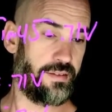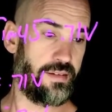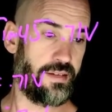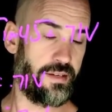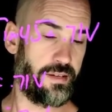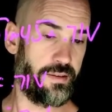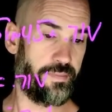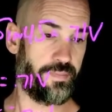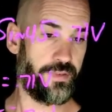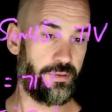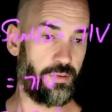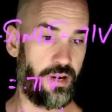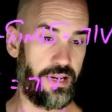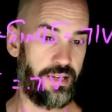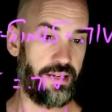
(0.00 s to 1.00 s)
t,
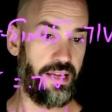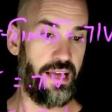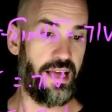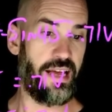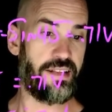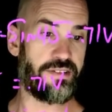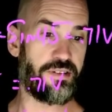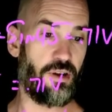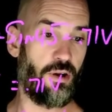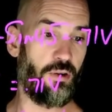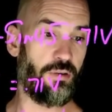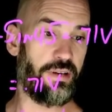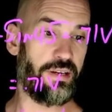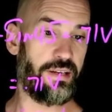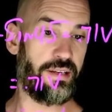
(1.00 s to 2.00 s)
right? And
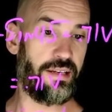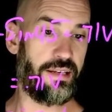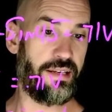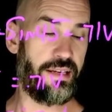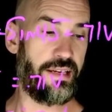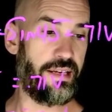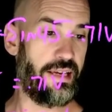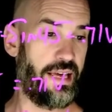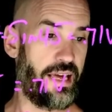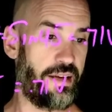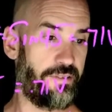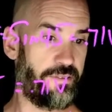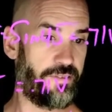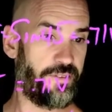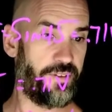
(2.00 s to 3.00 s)
so
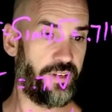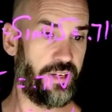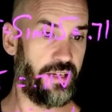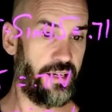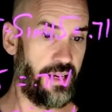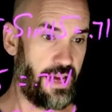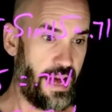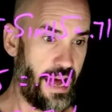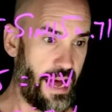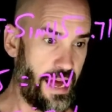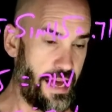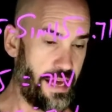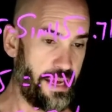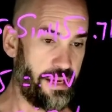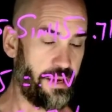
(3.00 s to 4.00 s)
if
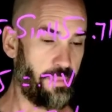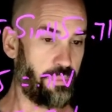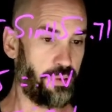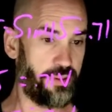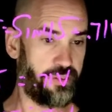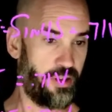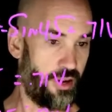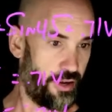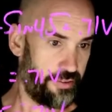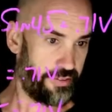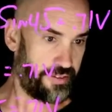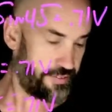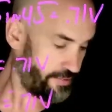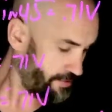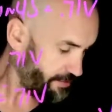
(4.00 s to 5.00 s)
I put all
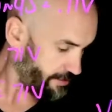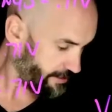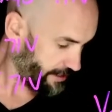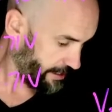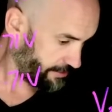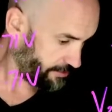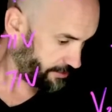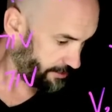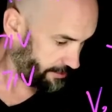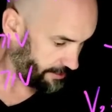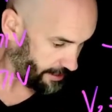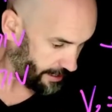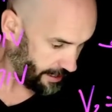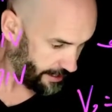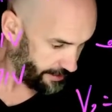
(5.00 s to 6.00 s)
this together,
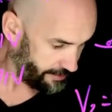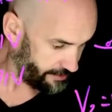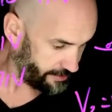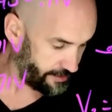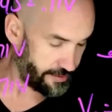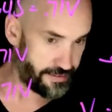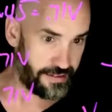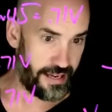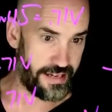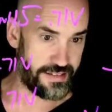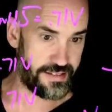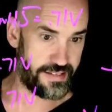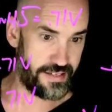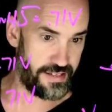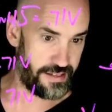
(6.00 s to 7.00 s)
I get a
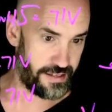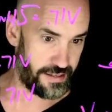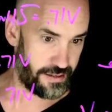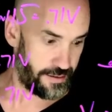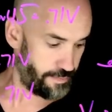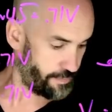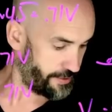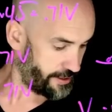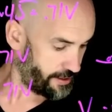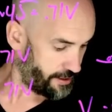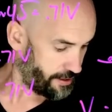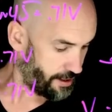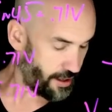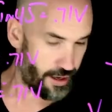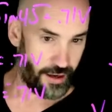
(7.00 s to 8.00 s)
t
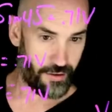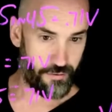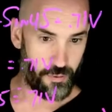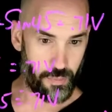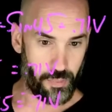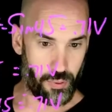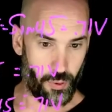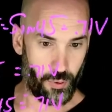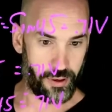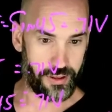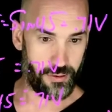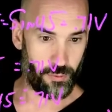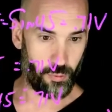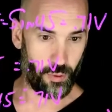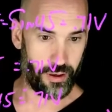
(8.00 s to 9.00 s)
of
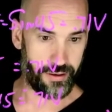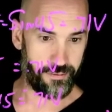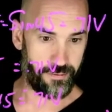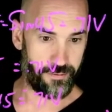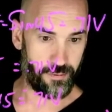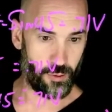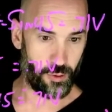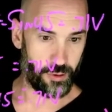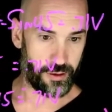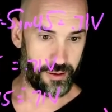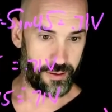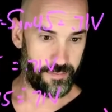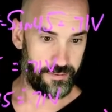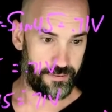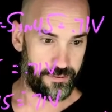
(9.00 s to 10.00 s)

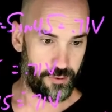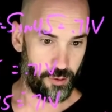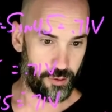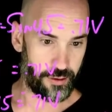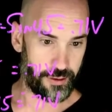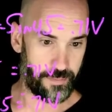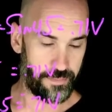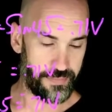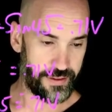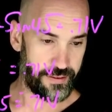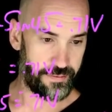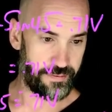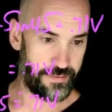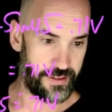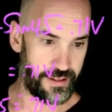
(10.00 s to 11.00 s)
0.144
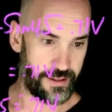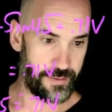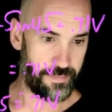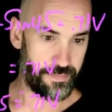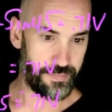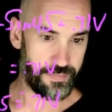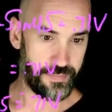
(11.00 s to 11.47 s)
v,